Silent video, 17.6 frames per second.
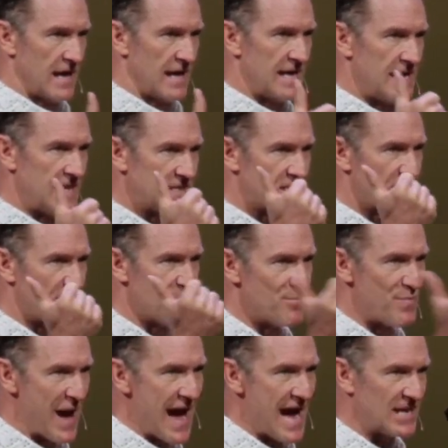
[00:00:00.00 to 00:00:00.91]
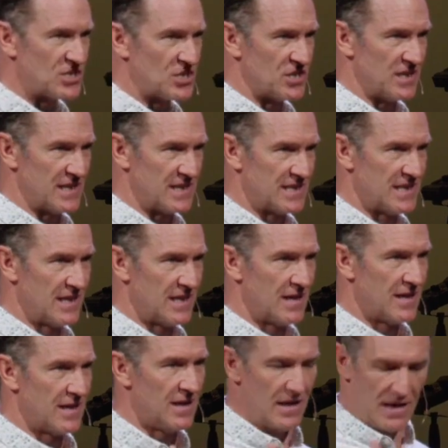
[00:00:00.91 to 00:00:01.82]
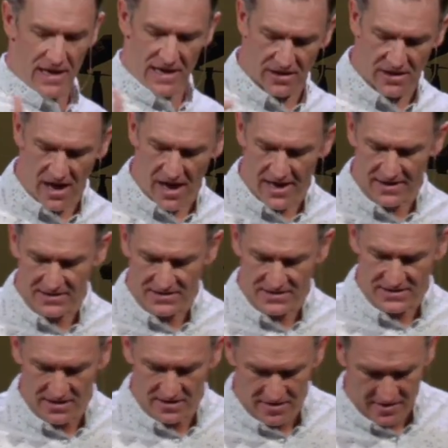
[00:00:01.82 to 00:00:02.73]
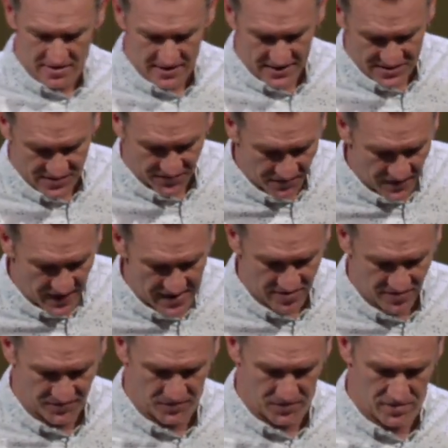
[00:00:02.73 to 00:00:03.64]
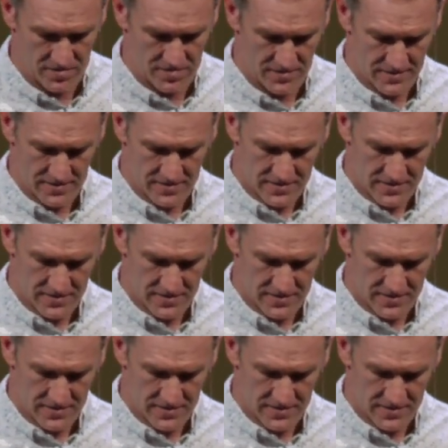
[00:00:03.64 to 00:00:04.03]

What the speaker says: and he's compassionate and he's faithful.